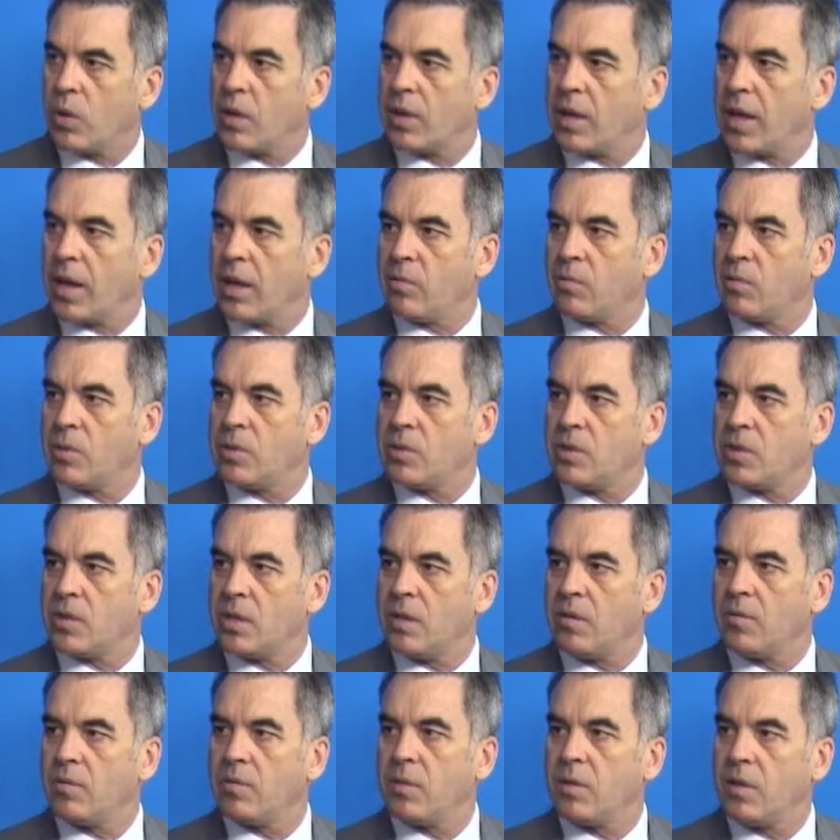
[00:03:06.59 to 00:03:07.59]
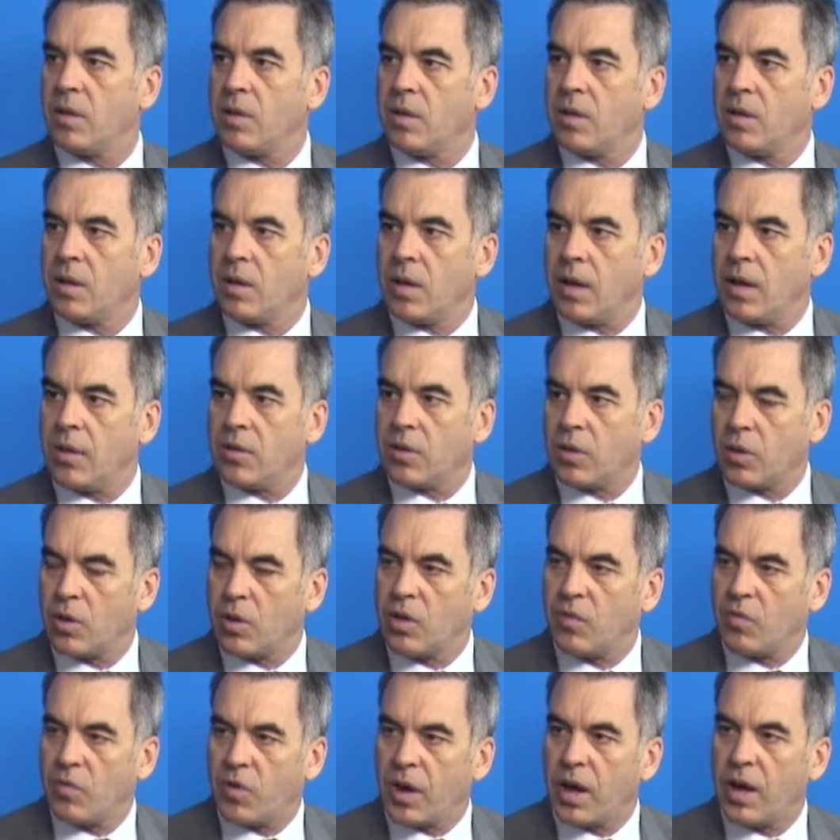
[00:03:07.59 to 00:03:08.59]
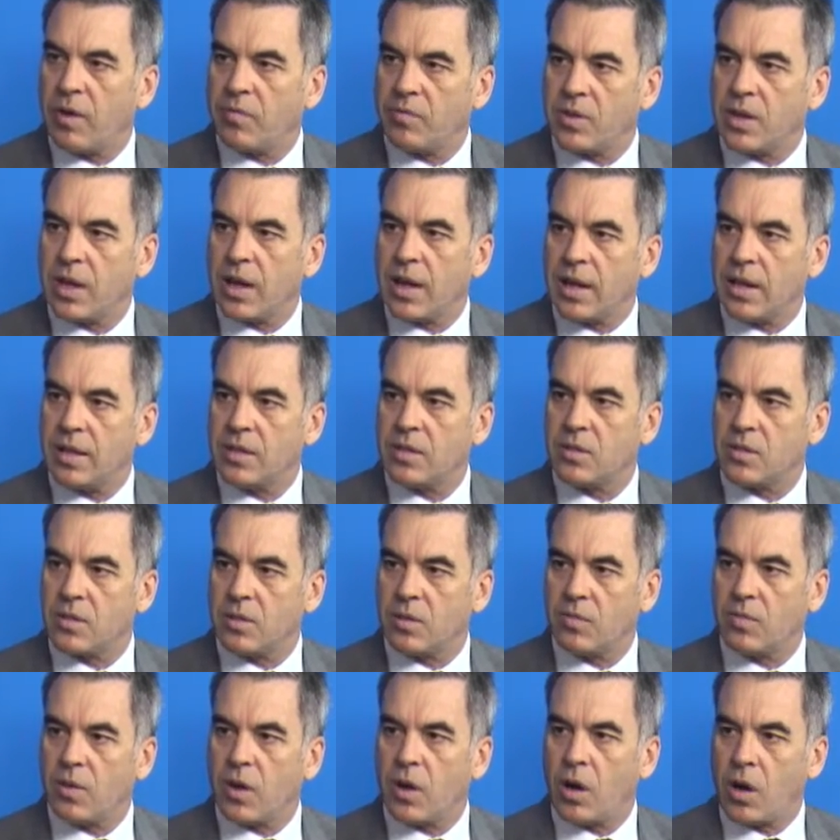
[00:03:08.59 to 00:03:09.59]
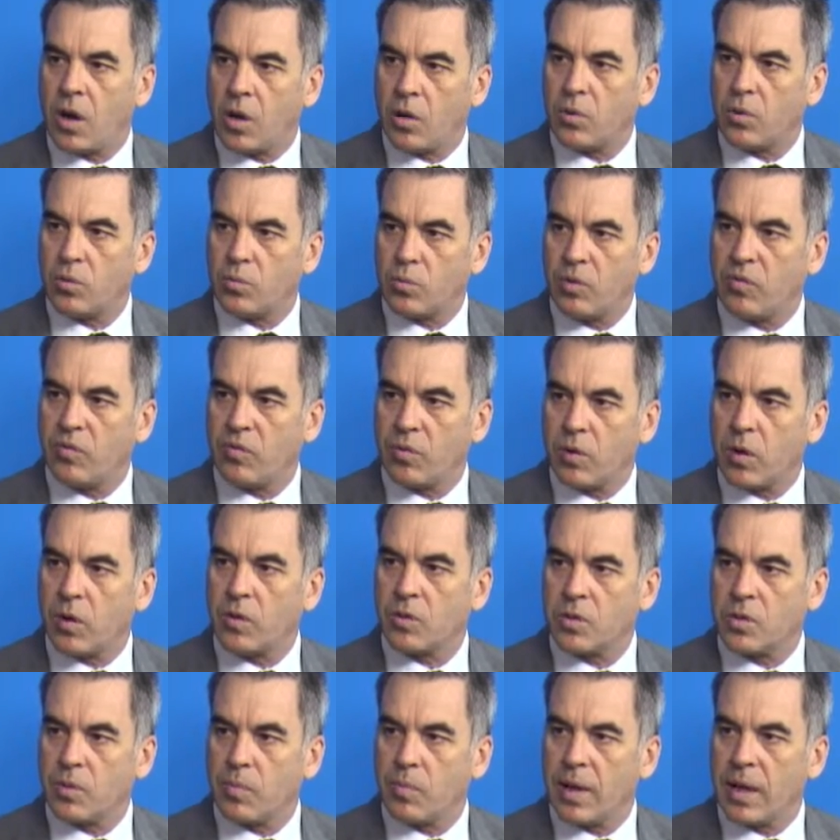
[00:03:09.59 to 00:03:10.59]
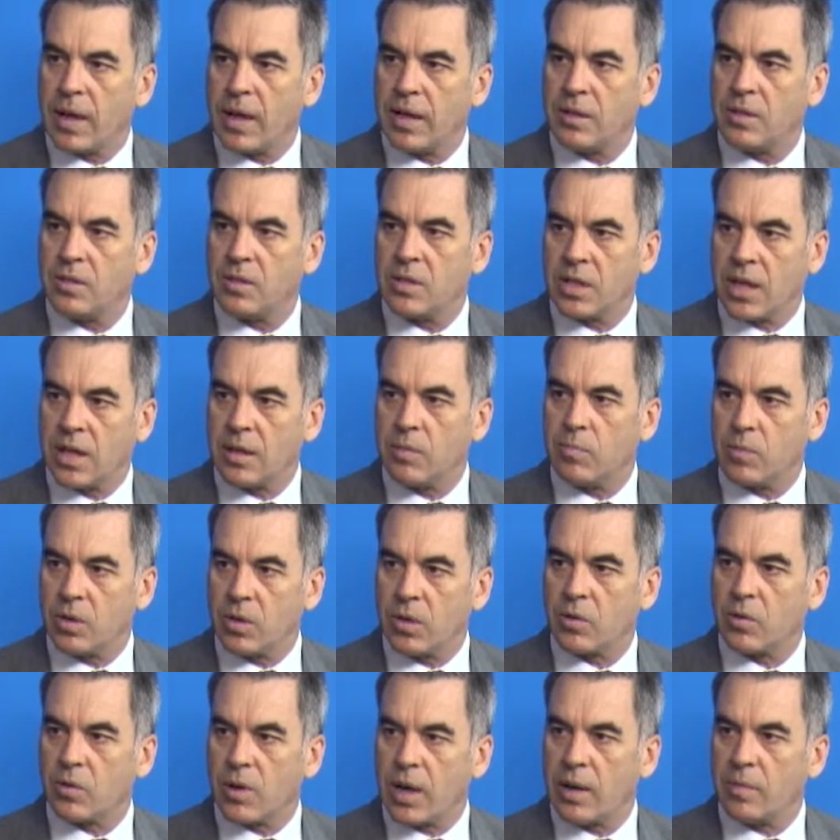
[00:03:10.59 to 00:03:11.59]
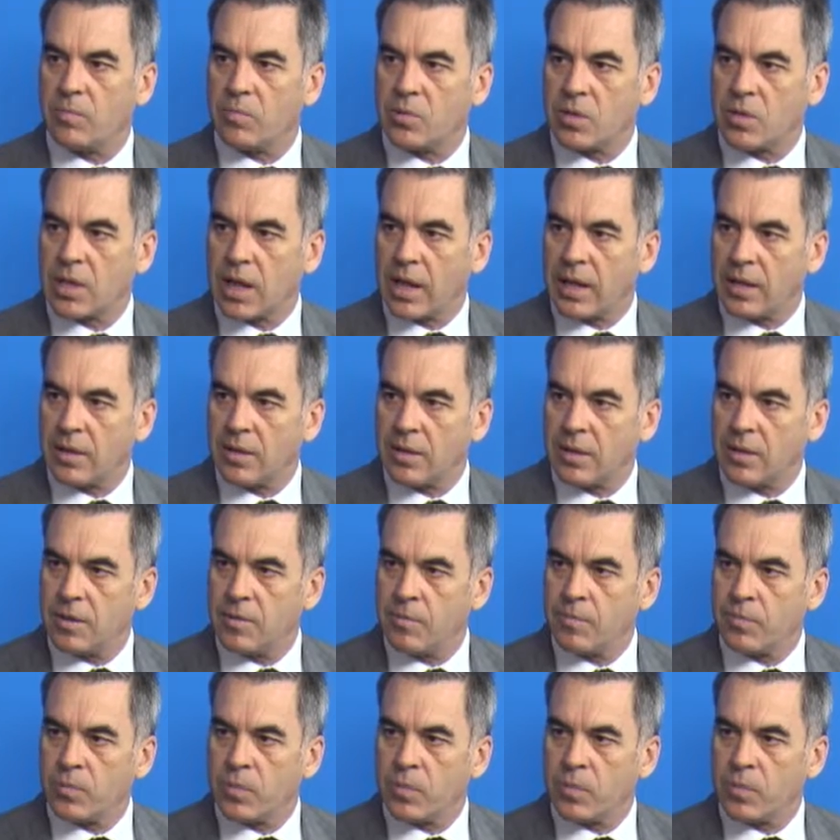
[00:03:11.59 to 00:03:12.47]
where they received 35 days of oral rivaroxaban, 10 milligrams daily,